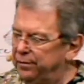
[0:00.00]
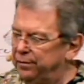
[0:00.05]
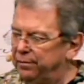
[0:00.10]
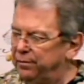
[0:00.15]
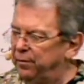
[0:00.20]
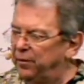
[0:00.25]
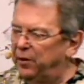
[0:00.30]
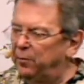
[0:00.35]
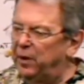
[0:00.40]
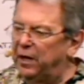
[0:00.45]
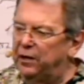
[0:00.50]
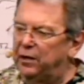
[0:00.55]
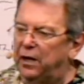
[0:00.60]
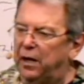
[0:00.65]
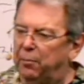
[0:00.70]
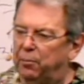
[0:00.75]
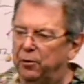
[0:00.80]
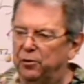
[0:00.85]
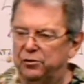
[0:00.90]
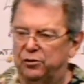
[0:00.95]
Big
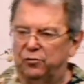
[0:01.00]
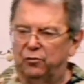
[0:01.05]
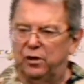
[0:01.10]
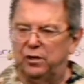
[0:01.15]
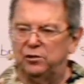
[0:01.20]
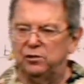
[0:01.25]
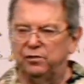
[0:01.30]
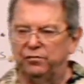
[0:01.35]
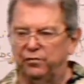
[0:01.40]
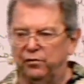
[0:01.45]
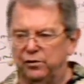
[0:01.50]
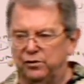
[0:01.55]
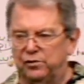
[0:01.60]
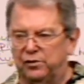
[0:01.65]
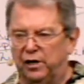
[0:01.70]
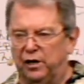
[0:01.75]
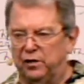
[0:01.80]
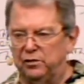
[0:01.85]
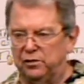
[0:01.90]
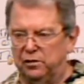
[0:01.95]
Dipper is the reason for the
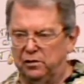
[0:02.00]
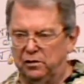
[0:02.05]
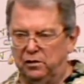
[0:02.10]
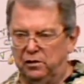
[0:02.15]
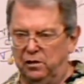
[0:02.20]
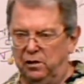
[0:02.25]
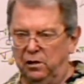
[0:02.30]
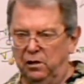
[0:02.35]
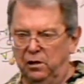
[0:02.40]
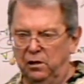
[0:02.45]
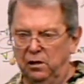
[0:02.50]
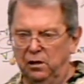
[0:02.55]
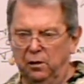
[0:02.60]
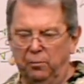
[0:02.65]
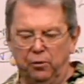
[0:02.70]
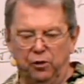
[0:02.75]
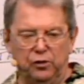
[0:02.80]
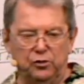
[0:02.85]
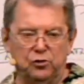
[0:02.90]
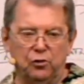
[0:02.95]
season. I
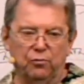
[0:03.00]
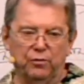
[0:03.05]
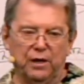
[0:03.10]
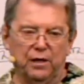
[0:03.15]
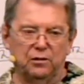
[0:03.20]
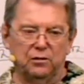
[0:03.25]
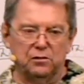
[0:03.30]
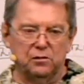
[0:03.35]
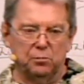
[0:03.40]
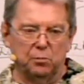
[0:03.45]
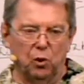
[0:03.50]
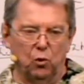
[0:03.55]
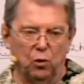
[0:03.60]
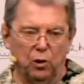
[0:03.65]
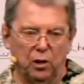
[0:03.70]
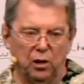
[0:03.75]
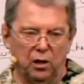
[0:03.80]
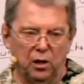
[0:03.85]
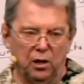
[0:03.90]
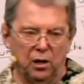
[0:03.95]
preached on that this morning.